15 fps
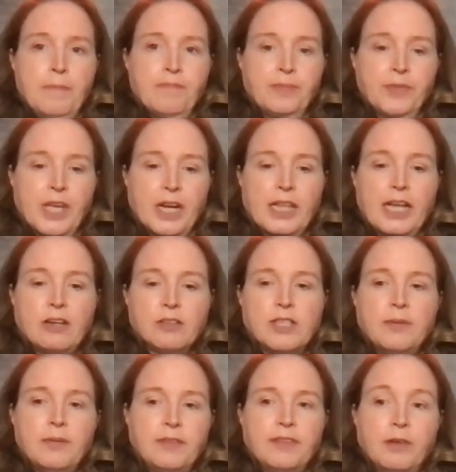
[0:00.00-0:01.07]
it allows them,
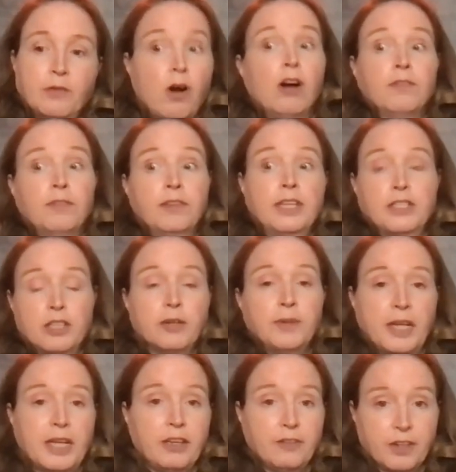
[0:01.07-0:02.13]
if they wrongfully
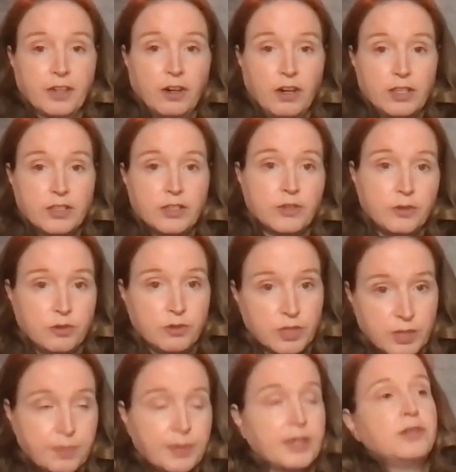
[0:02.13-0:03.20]
terminate you for cause, to
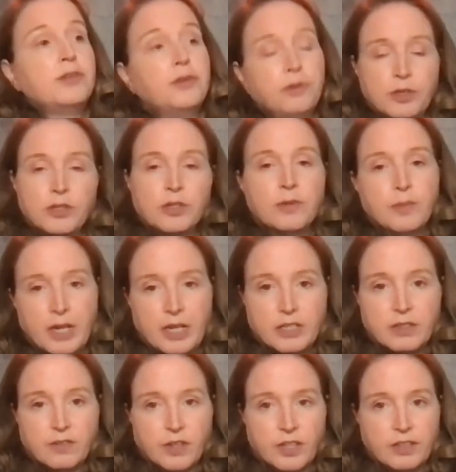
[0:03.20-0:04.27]
slip into the termination
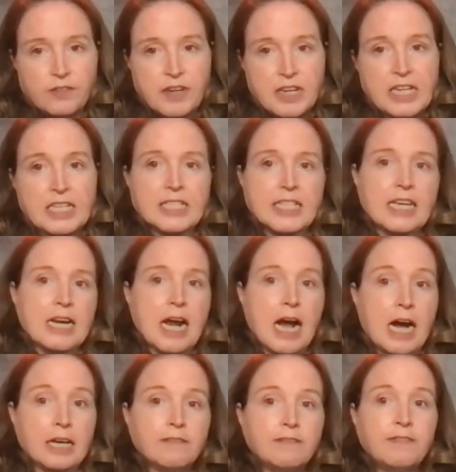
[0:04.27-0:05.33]
for convenience and
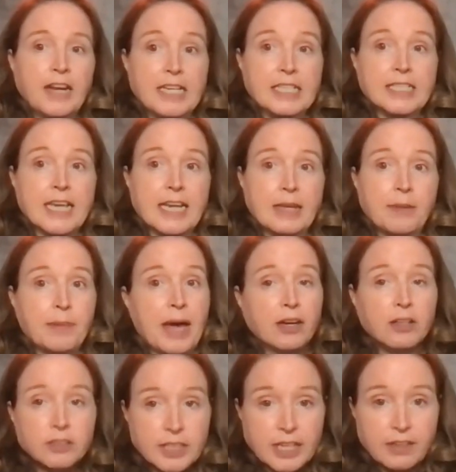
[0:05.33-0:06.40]
not face any
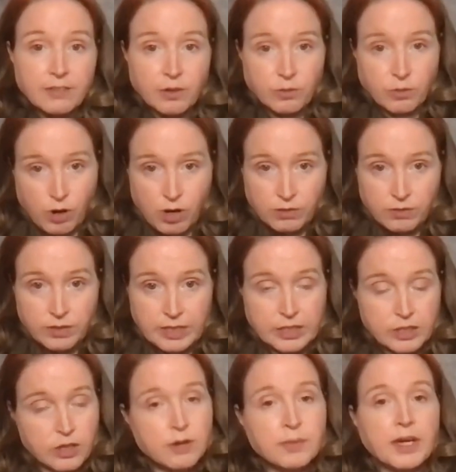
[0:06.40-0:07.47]
penalty for wrongfully
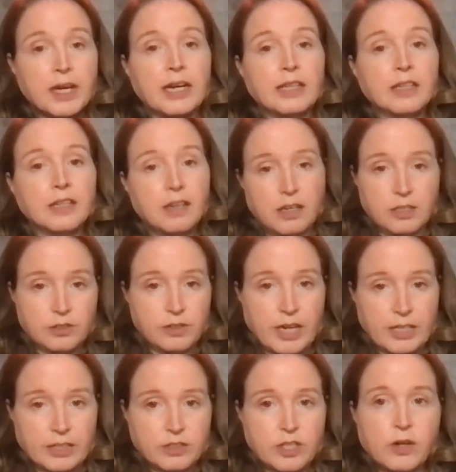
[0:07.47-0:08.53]
terminating the contract.
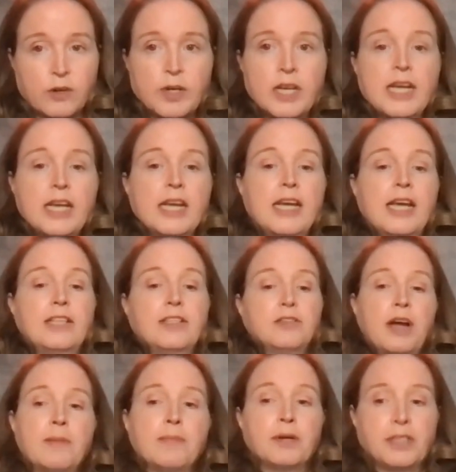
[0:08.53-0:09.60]
So it's
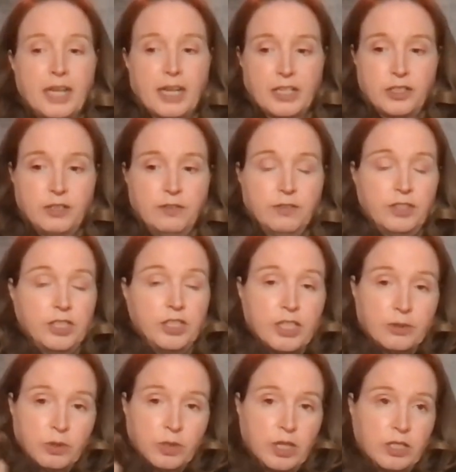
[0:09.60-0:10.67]
great protection for the
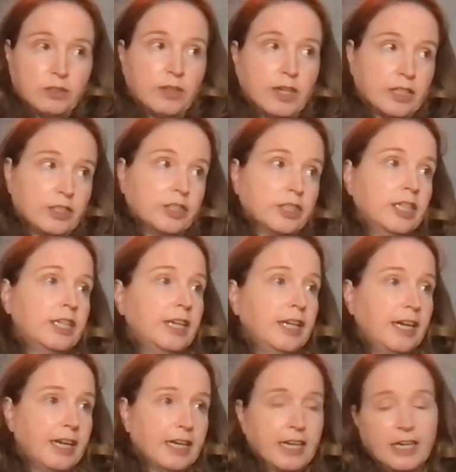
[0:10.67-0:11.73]
general contractor.
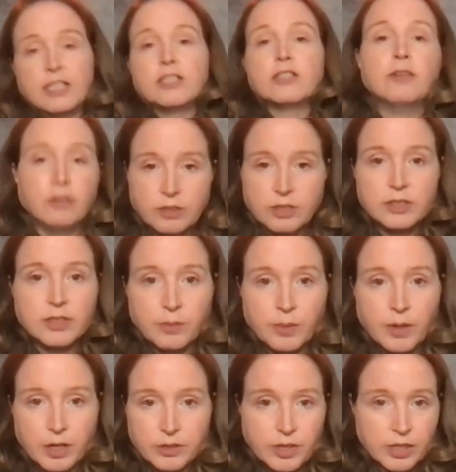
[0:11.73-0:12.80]
It kind of screws the
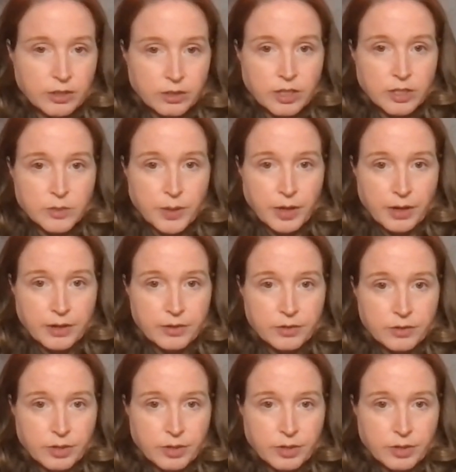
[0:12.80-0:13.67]
subcontractor, let's be honest,